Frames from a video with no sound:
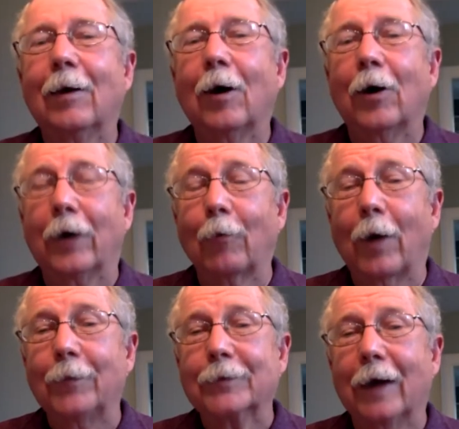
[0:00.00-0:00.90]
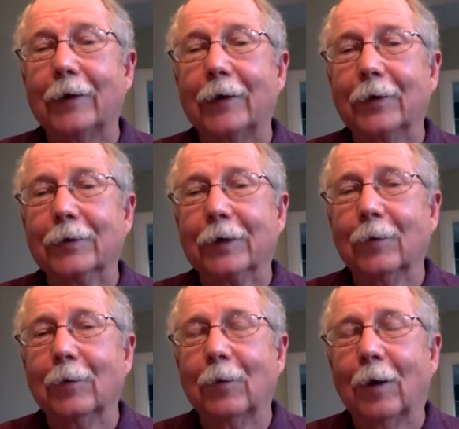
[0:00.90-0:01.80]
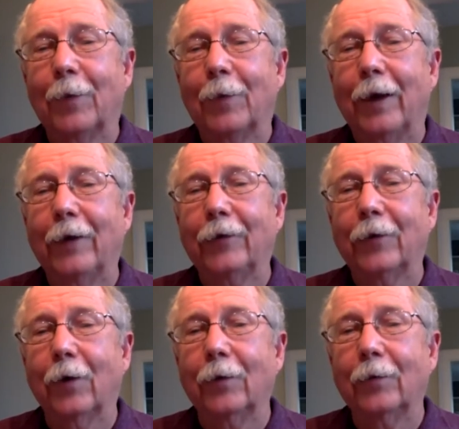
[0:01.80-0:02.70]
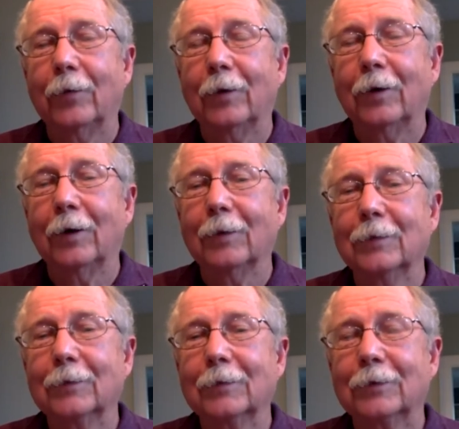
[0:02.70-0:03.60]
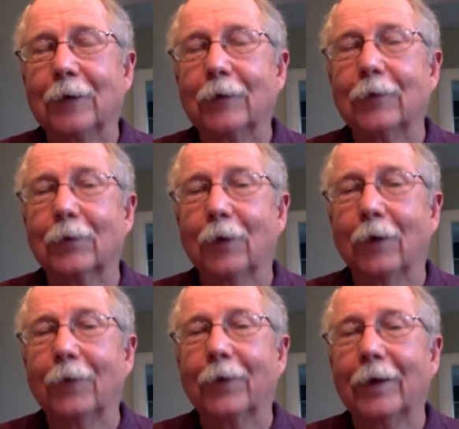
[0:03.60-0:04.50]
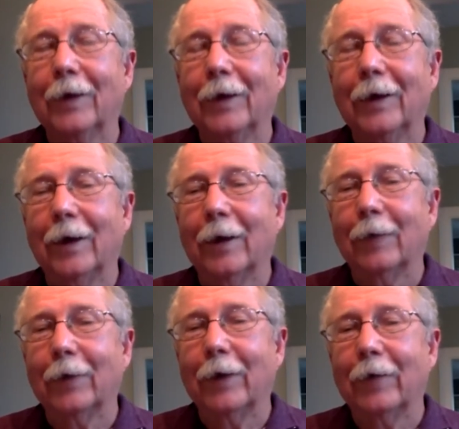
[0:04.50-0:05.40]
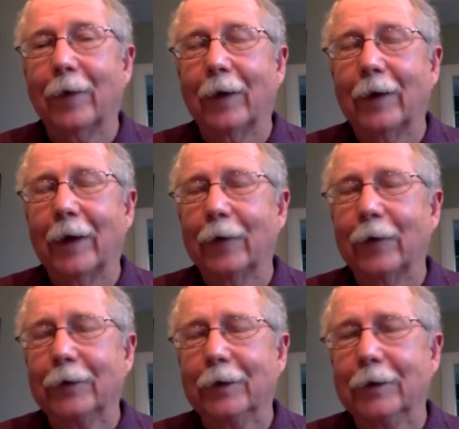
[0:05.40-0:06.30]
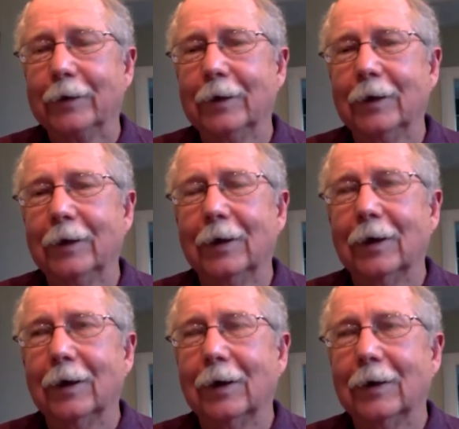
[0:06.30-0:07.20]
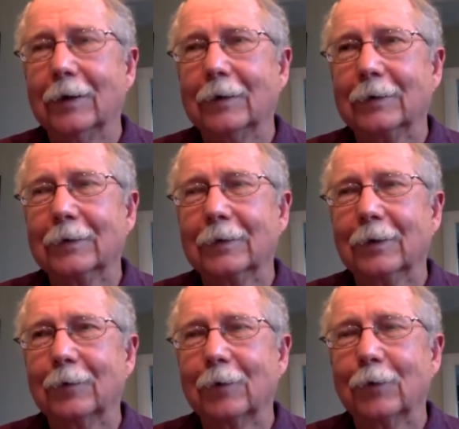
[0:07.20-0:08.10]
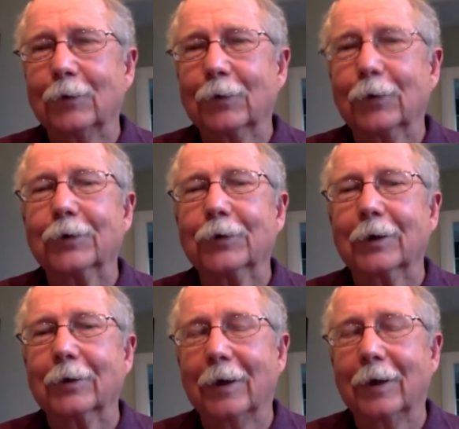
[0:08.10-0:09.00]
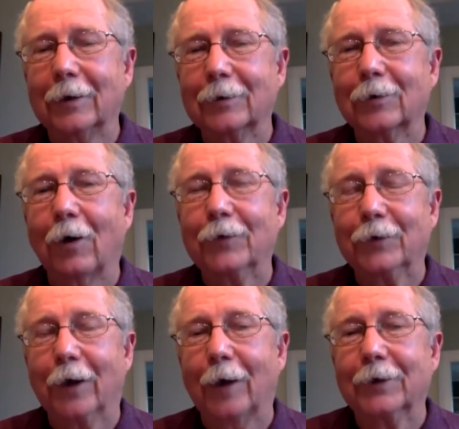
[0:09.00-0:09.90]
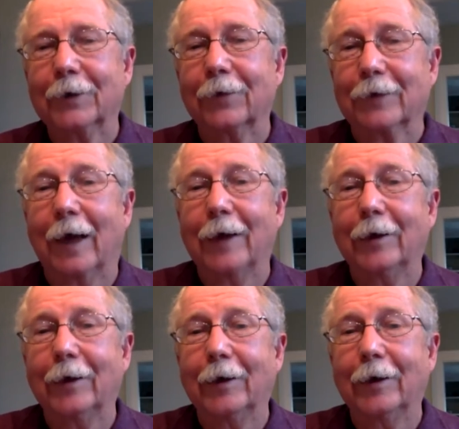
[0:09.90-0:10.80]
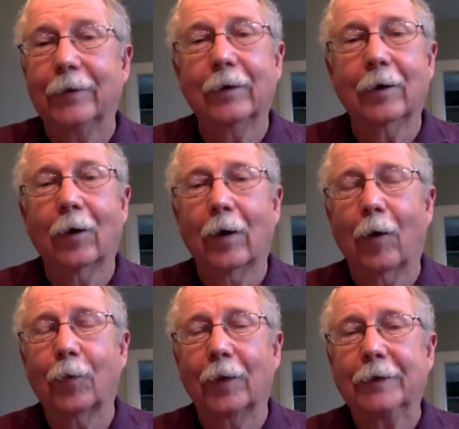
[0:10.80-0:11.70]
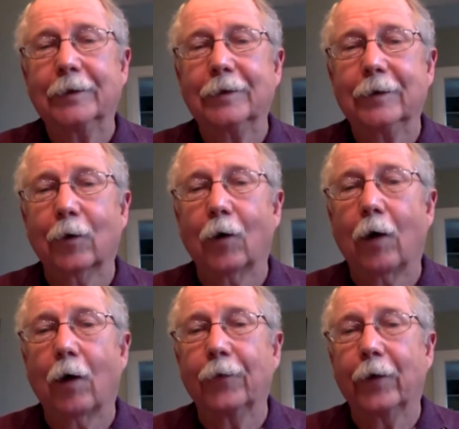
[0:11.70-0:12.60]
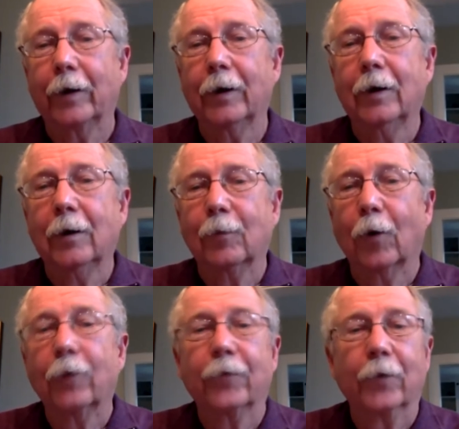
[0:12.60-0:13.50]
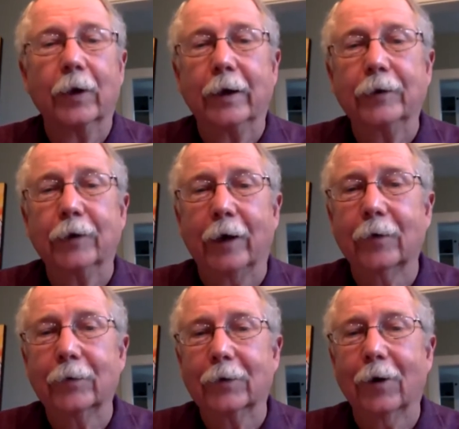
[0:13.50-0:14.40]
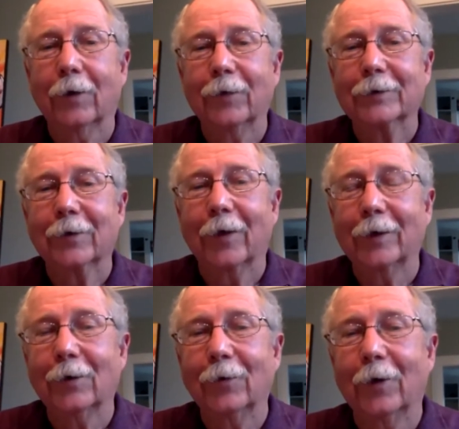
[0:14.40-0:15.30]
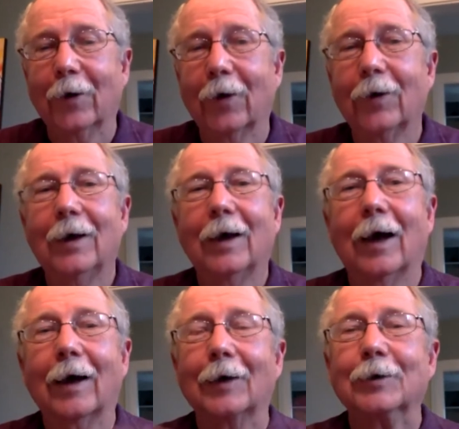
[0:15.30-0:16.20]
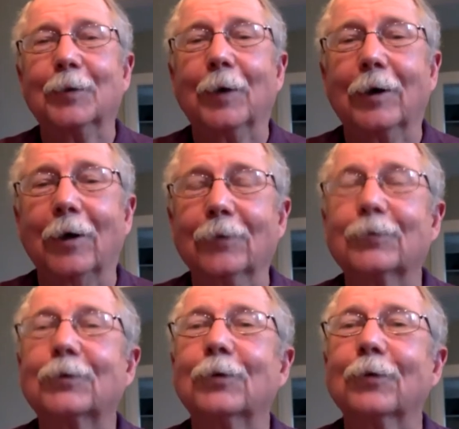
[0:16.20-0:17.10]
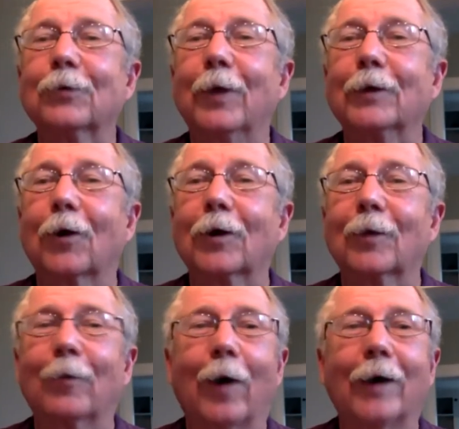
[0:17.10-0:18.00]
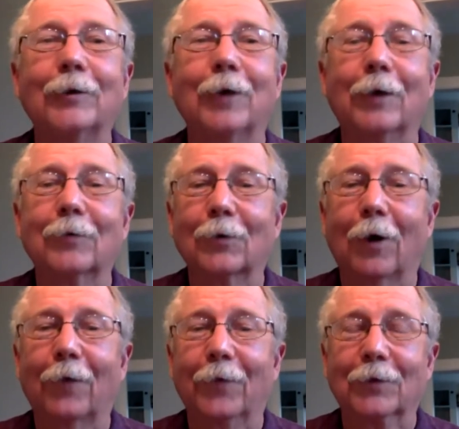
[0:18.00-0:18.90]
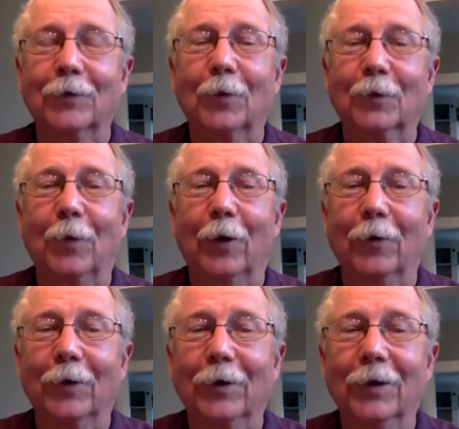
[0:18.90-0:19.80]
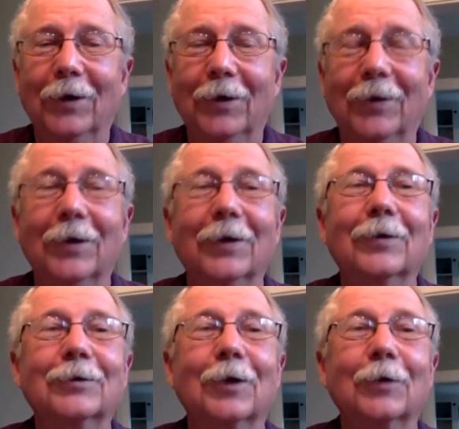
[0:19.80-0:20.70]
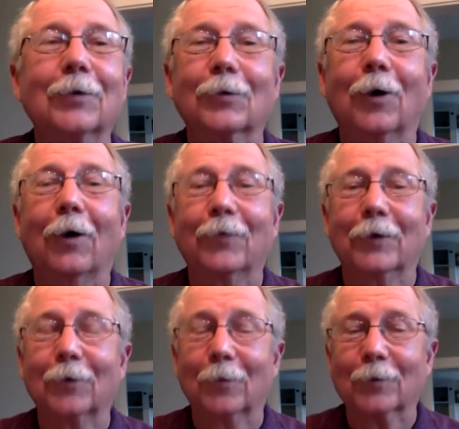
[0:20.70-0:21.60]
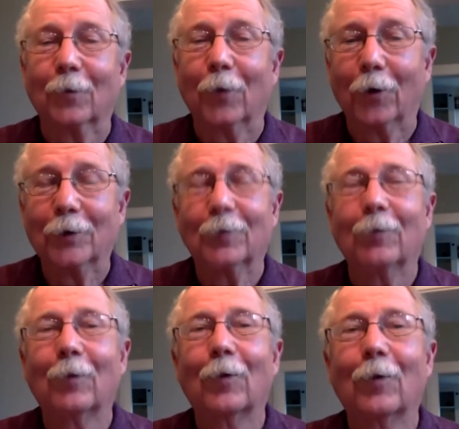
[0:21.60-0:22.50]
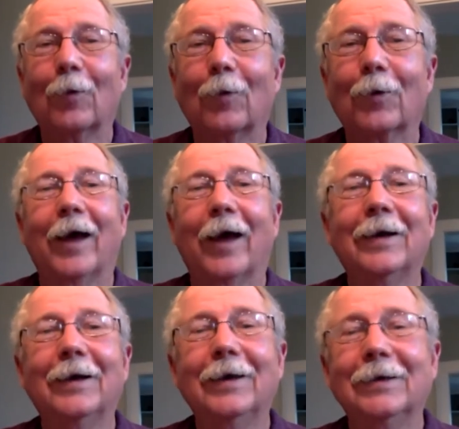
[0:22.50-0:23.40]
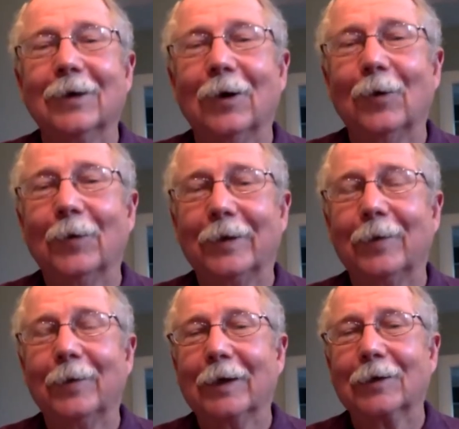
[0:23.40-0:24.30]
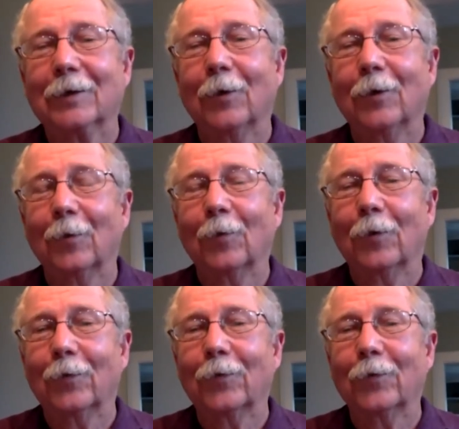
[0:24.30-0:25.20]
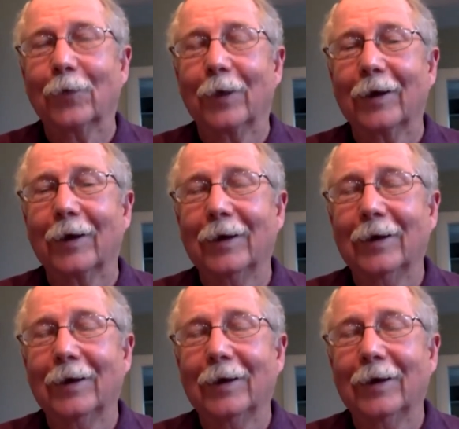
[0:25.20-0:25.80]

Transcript: on our website, there's a, a page on uh, shade grown coffee, and, and, we have about eight or 10 uh, uh, roasters and, and coffee shops that have signed up that uh, are places that are offering bird friendly shade grown coffee so they can go there. I, I could spend another two or three minutes talking about why shade grown coffee is so much better than, than sun grown coffee in terms of birds, but we won't go into that. So, but, but that's another wonderful thing